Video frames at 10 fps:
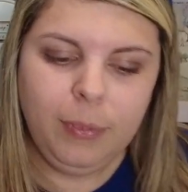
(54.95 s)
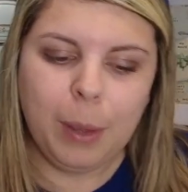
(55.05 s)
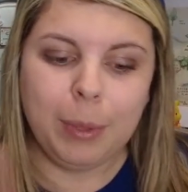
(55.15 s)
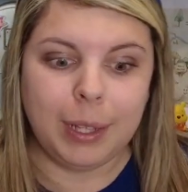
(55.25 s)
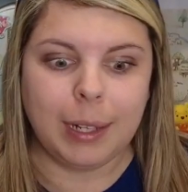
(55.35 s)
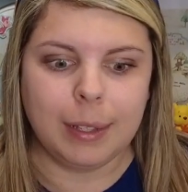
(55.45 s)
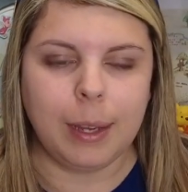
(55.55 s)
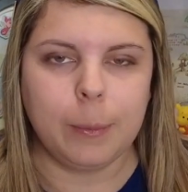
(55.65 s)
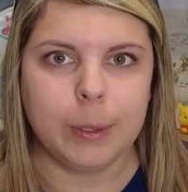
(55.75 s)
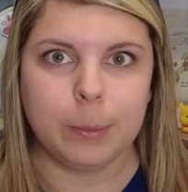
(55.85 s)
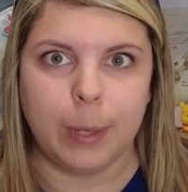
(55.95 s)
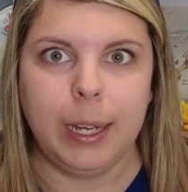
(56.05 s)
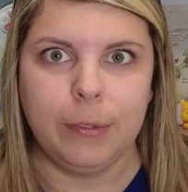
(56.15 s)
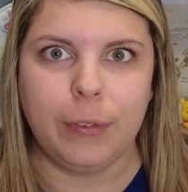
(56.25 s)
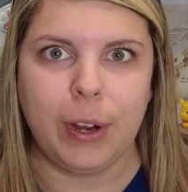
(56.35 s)
but that's what's
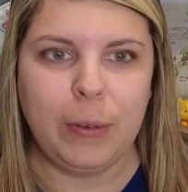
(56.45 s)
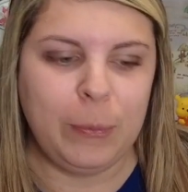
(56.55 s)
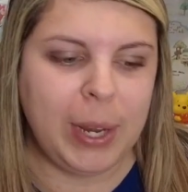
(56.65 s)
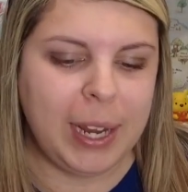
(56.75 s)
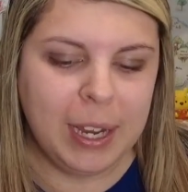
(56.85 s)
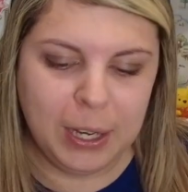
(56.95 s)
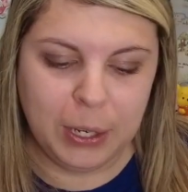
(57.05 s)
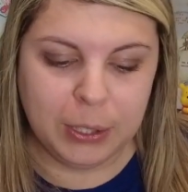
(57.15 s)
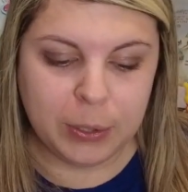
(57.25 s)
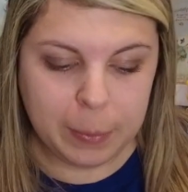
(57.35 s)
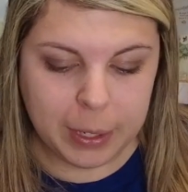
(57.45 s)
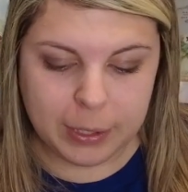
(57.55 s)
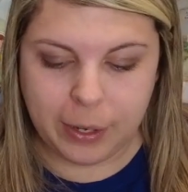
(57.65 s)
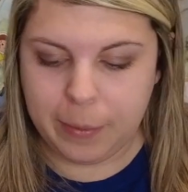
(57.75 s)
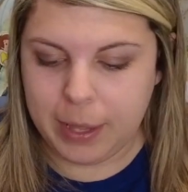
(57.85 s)
right in front of me. So I'm
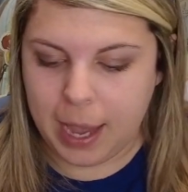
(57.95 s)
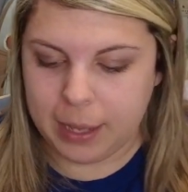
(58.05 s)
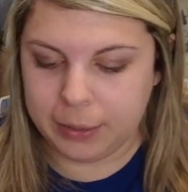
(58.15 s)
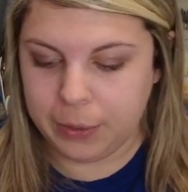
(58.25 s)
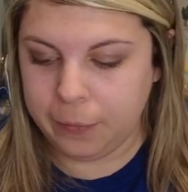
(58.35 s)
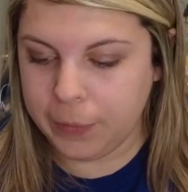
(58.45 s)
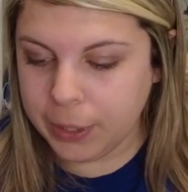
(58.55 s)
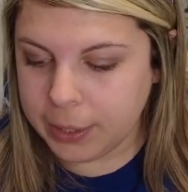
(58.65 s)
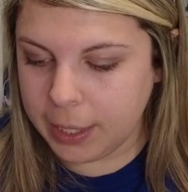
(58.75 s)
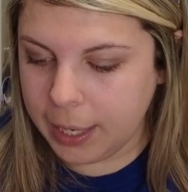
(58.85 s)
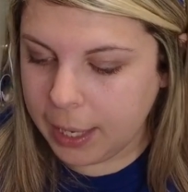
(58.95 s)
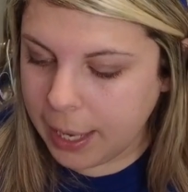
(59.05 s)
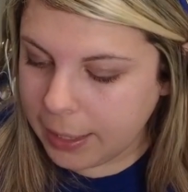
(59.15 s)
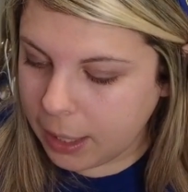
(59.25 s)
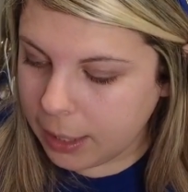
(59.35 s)
gonna start with that. So the first thing
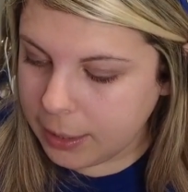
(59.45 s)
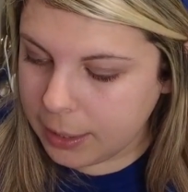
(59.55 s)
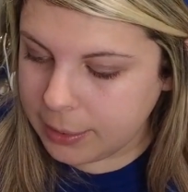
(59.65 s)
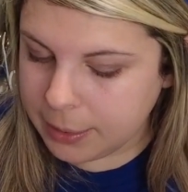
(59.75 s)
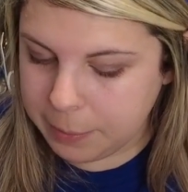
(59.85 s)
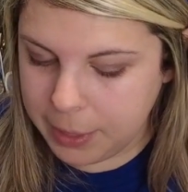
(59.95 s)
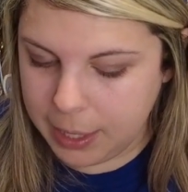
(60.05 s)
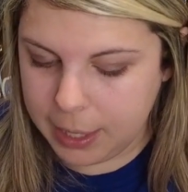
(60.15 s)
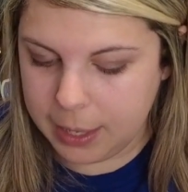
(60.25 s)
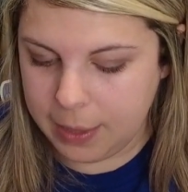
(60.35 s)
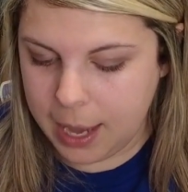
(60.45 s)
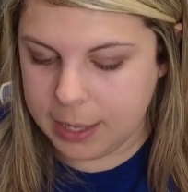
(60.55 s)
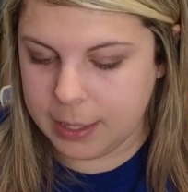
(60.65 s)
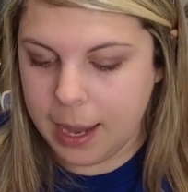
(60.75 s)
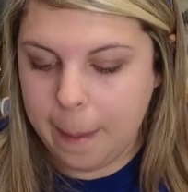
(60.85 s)
I got is something
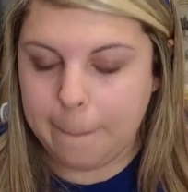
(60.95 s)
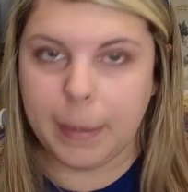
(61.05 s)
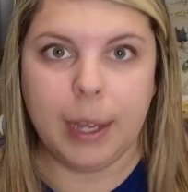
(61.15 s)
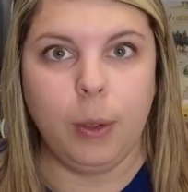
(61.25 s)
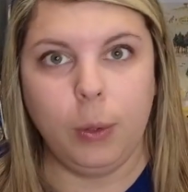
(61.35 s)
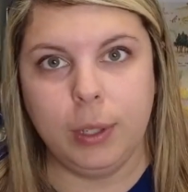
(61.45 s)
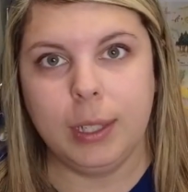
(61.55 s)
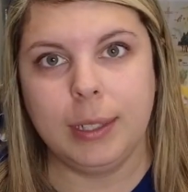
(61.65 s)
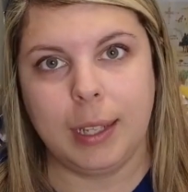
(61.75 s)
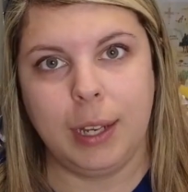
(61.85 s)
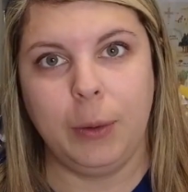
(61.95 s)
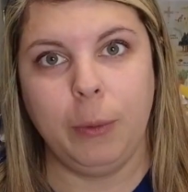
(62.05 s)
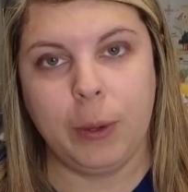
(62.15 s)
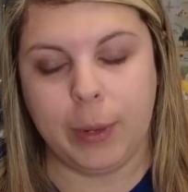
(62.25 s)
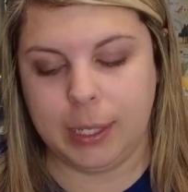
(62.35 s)
that my oldest son
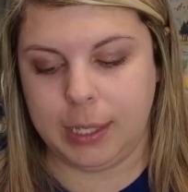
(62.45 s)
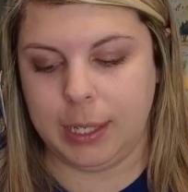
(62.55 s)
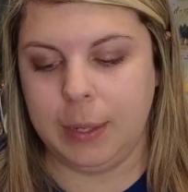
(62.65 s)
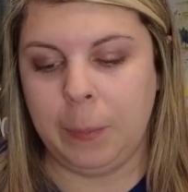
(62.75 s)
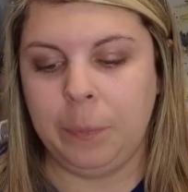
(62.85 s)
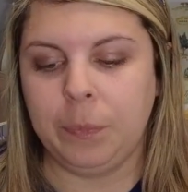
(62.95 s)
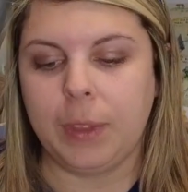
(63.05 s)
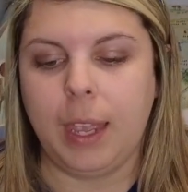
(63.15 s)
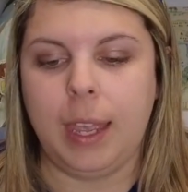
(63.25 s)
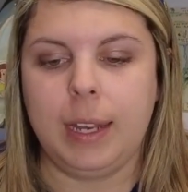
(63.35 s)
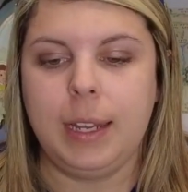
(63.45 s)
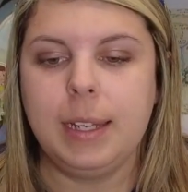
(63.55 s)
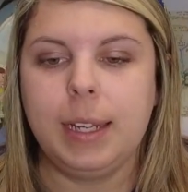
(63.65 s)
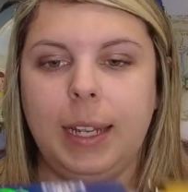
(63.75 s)
requested, and it